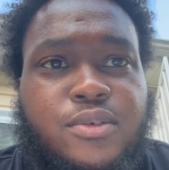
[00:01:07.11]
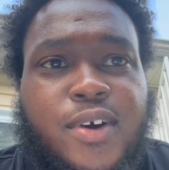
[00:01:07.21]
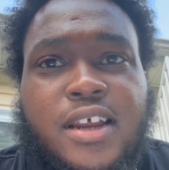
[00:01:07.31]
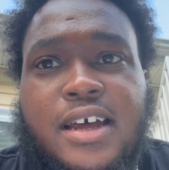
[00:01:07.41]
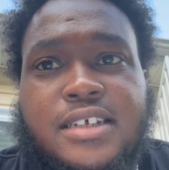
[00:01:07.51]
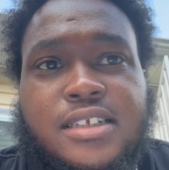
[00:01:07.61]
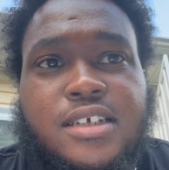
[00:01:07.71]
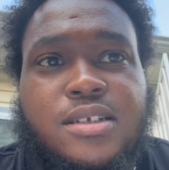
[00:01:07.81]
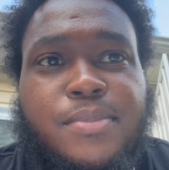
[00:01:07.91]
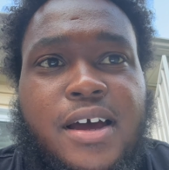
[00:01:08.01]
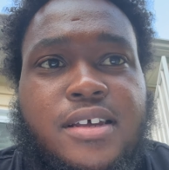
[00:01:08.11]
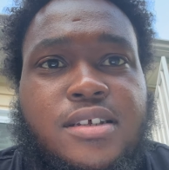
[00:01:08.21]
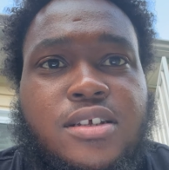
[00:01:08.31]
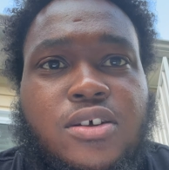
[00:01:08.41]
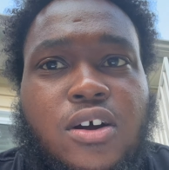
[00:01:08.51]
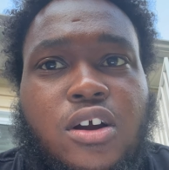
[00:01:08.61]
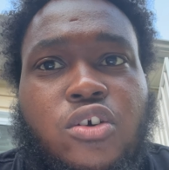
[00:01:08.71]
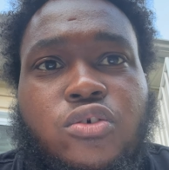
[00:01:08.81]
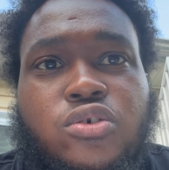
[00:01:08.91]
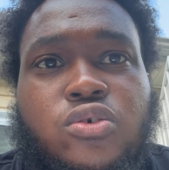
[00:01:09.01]
recognizing these biases are
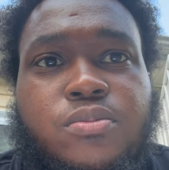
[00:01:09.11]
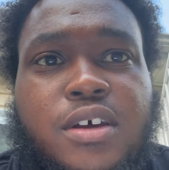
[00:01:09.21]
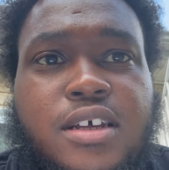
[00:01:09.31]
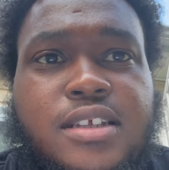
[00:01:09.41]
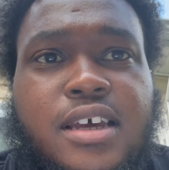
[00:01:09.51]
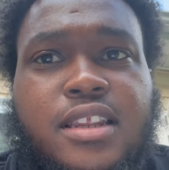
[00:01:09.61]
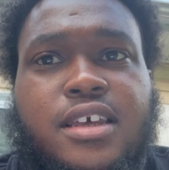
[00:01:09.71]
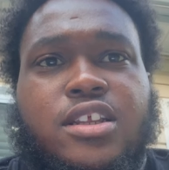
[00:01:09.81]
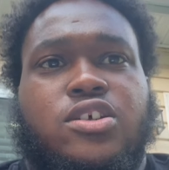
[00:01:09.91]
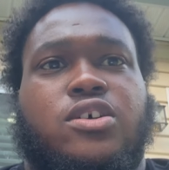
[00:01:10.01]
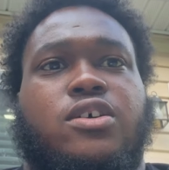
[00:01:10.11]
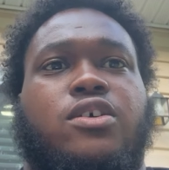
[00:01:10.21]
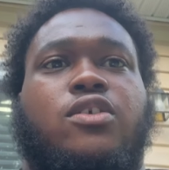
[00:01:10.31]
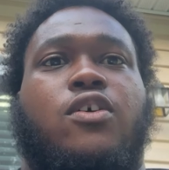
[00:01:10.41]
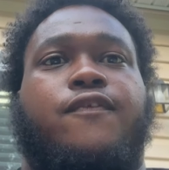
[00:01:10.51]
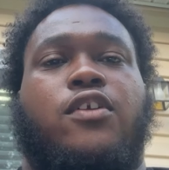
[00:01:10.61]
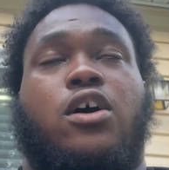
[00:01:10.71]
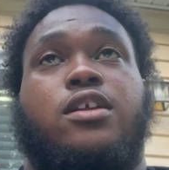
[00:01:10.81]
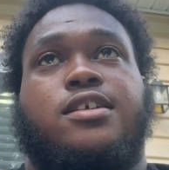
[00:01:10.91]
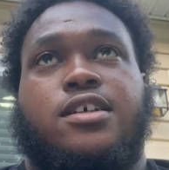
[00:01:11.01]
crucial because they can lead to
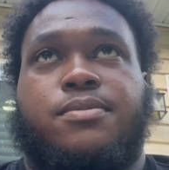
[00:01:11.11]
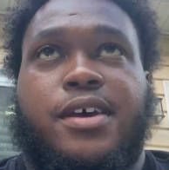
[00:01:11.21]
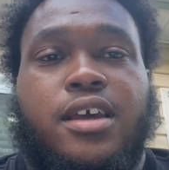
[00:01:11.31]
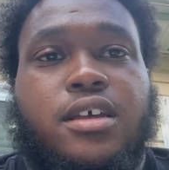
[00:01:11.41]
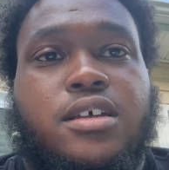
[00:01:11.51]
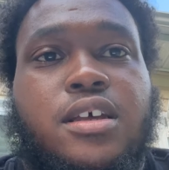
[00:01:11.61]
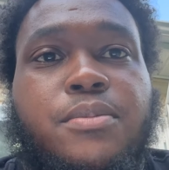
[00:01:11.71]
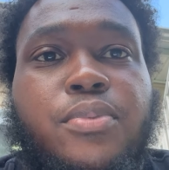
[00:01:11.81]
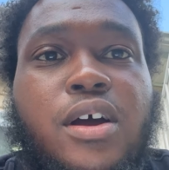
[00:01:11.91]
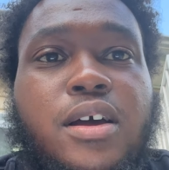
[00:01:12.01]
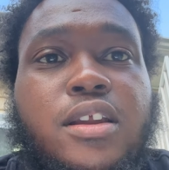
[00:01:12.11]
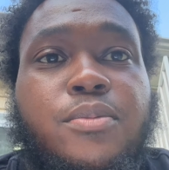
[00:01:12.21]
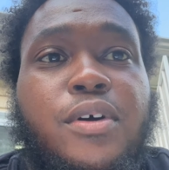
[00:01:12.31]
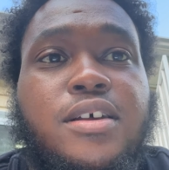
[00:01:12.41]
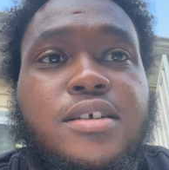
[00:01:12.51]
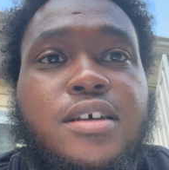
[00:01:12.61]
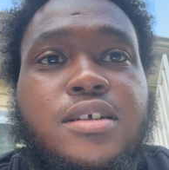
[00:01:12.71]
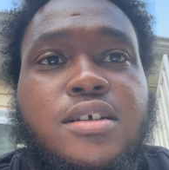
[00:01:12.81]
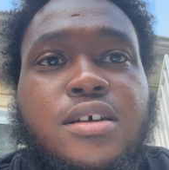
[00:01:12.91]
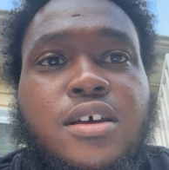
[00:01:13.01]
flawed decision making in the
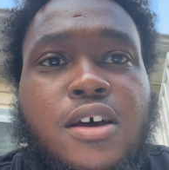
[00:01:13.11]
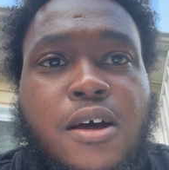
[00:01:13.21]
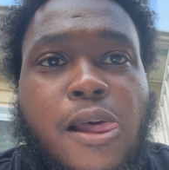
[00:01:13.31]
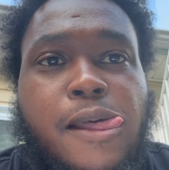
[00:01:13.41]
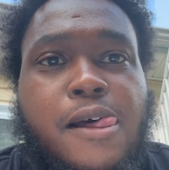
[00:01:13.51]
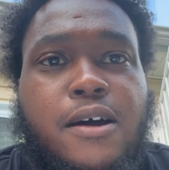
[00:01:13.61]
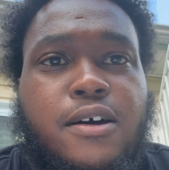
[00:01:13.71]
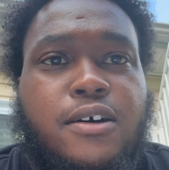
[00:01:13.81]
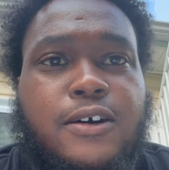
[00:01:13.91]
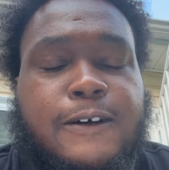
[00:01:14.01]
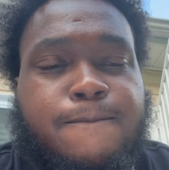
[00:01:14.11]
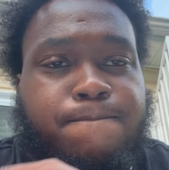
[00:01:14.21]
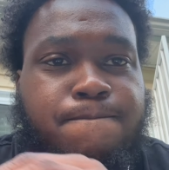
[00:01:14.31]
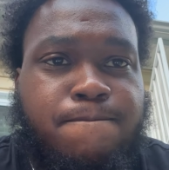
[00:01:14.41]
process. Um,